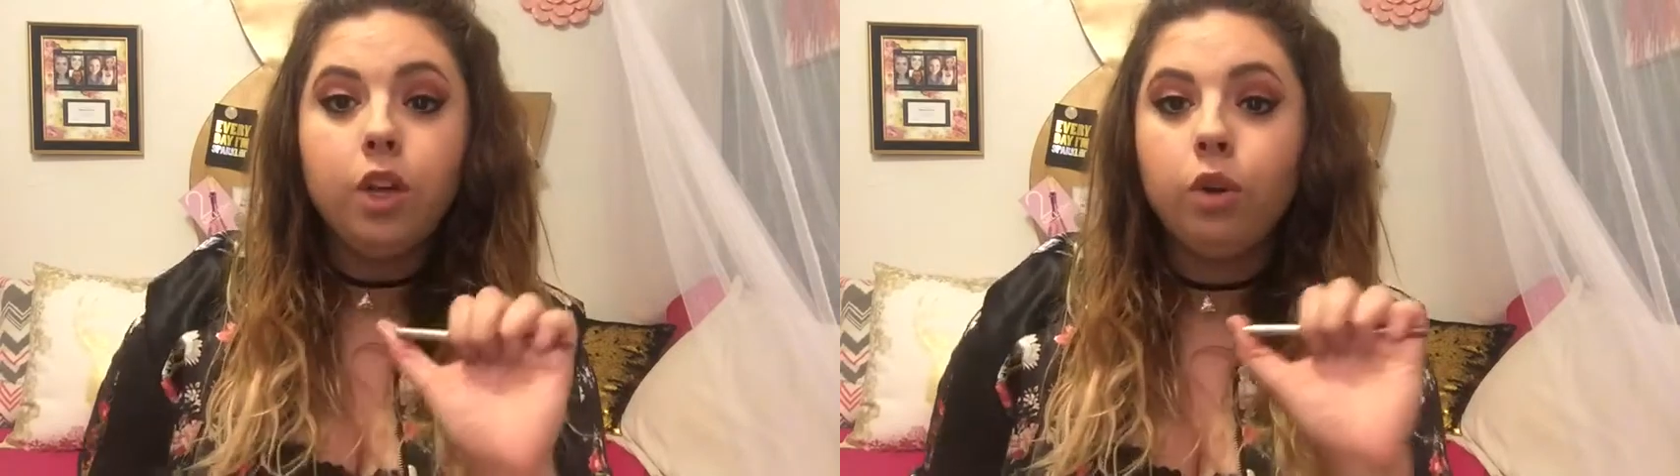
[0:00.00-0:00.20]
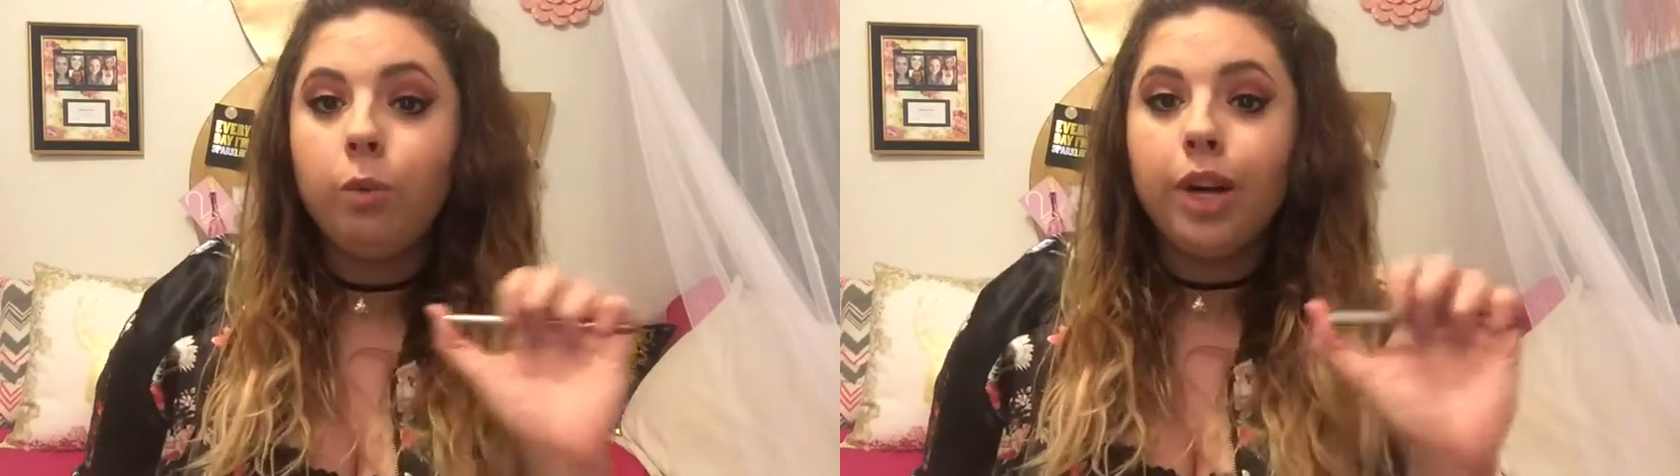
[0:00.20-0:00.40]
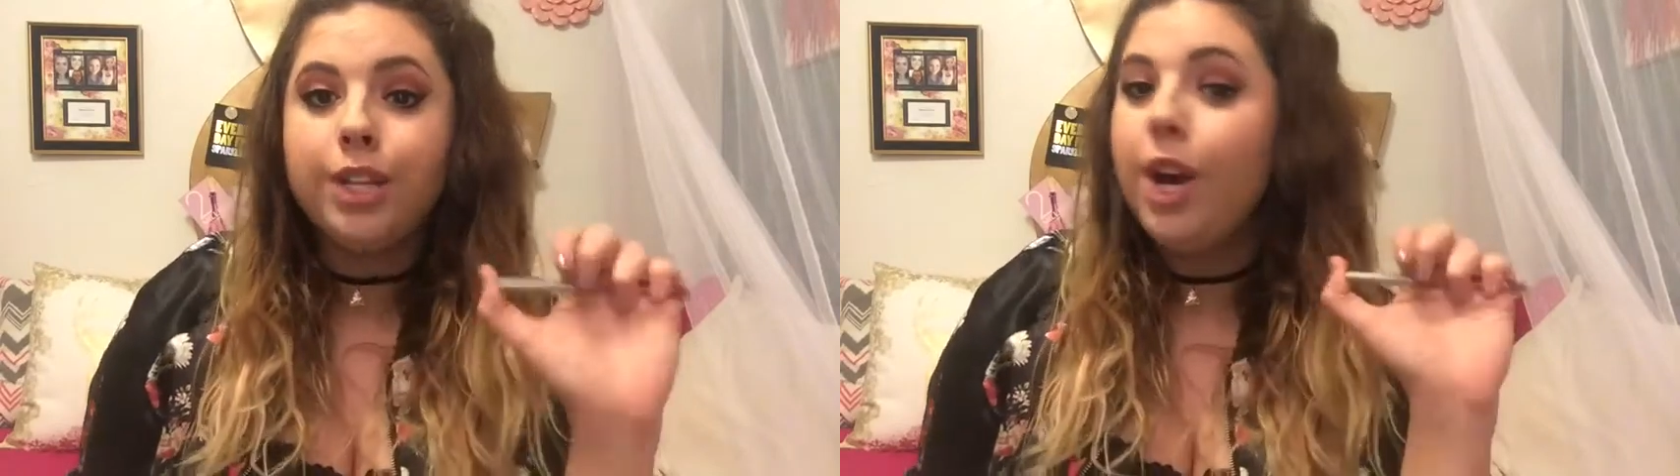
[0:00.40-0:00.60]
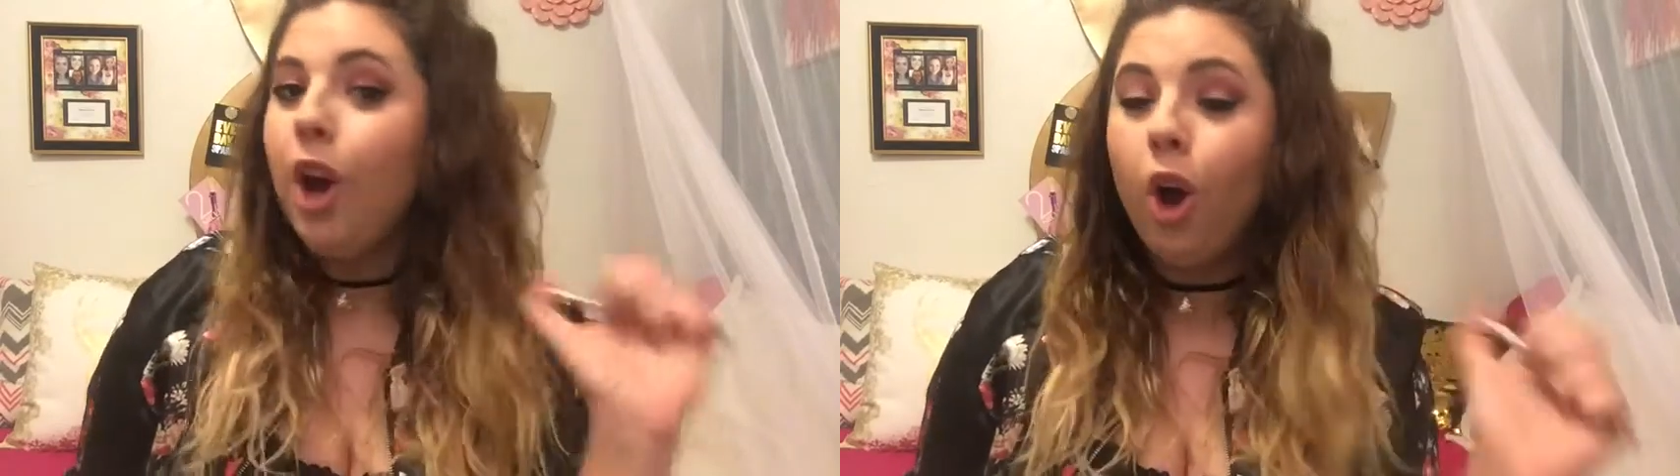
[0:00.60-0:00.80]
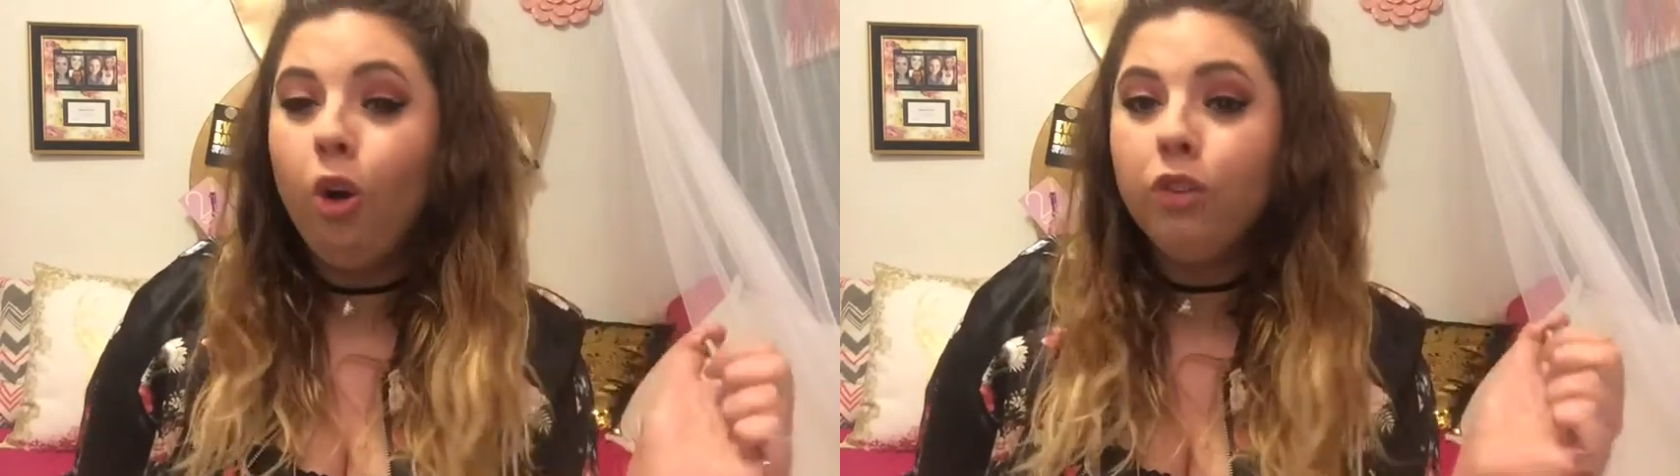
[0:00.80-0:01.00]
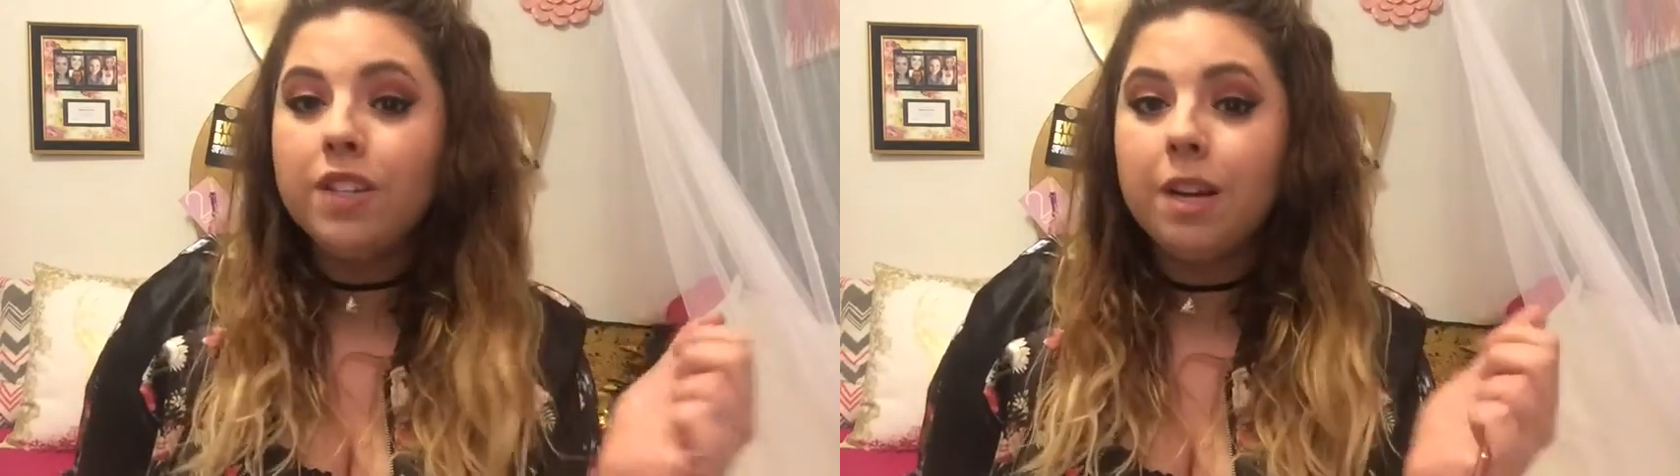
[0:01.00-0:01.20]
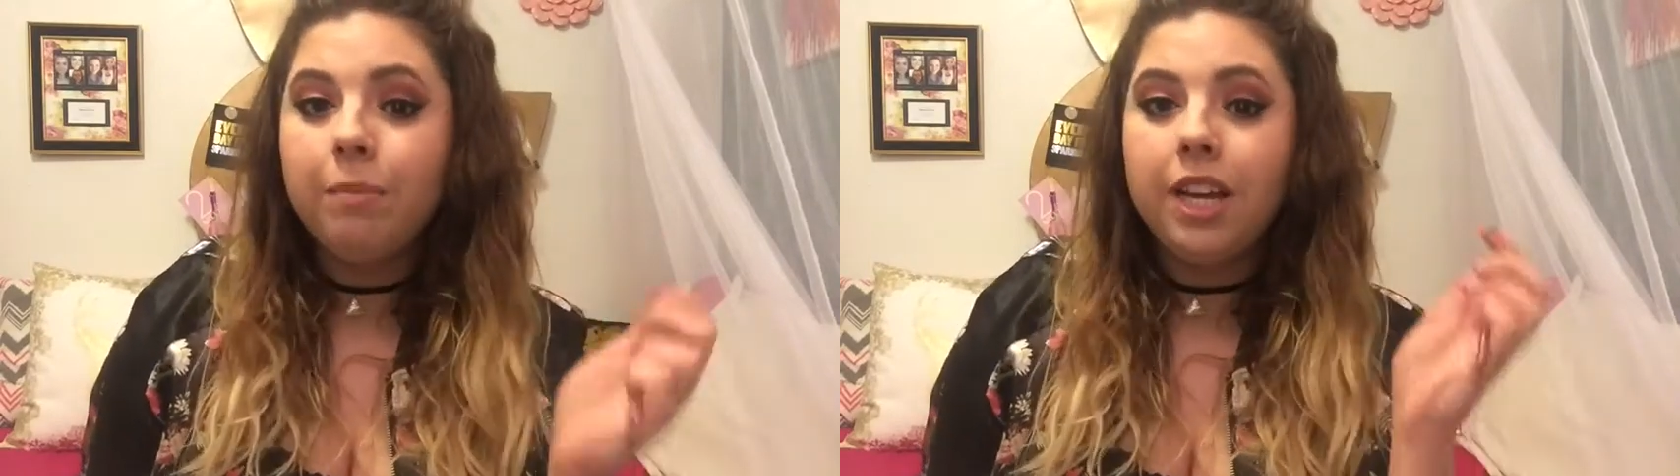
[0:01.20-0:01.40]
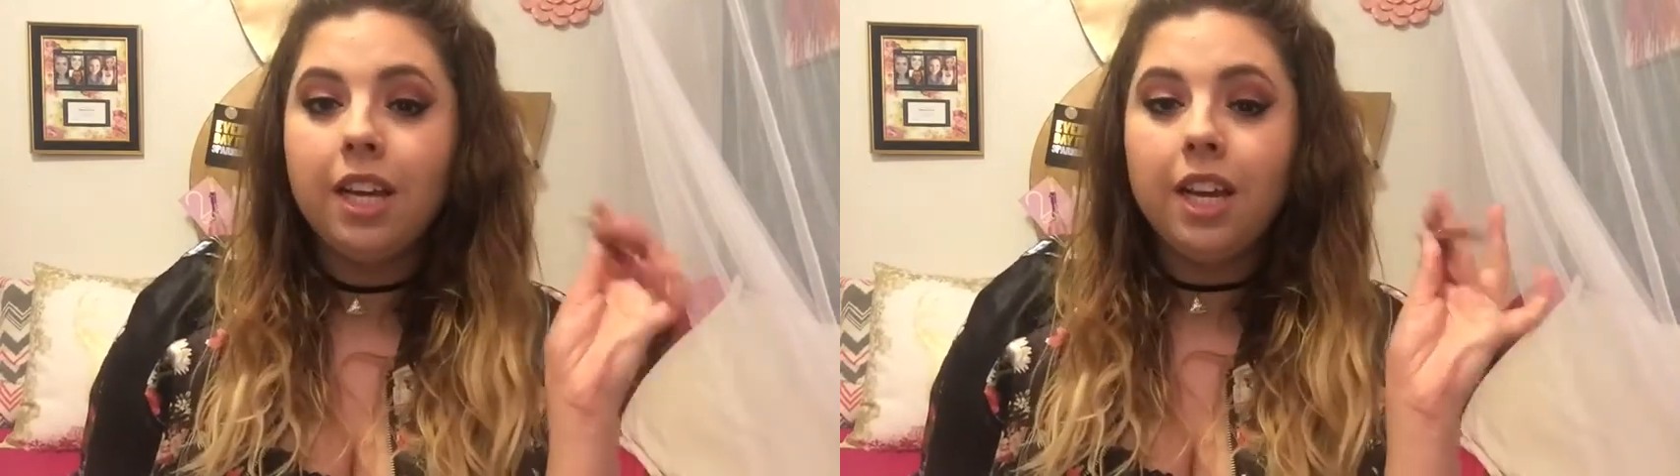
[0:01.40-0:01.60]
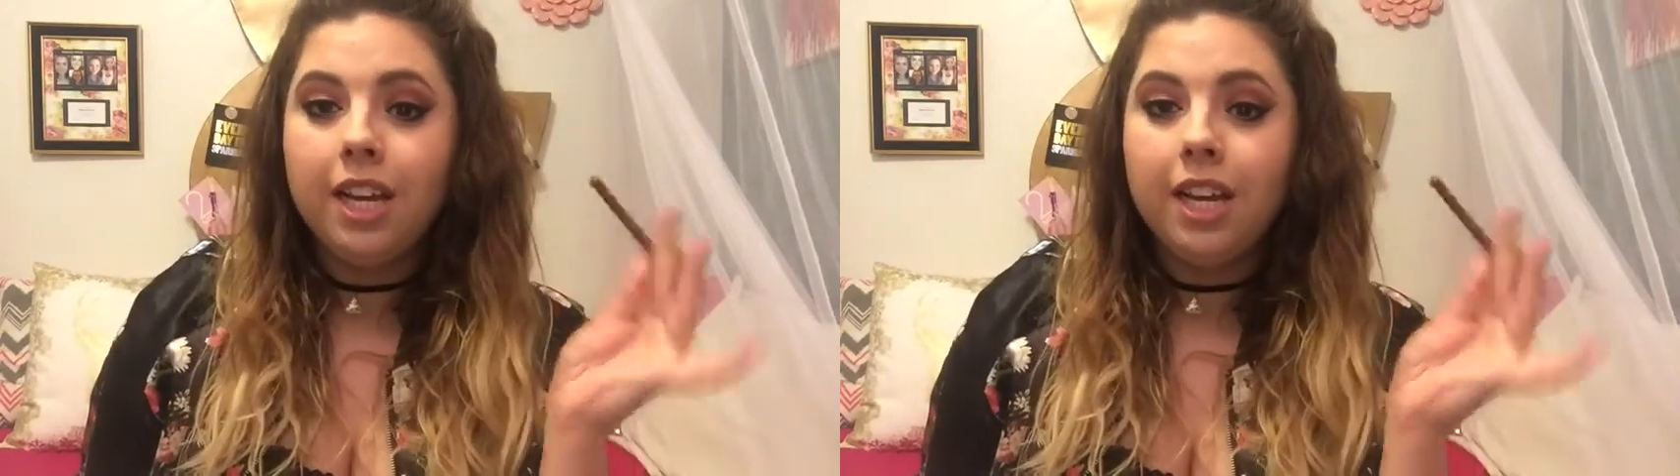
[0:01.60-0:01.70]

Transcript: you can wear it over something.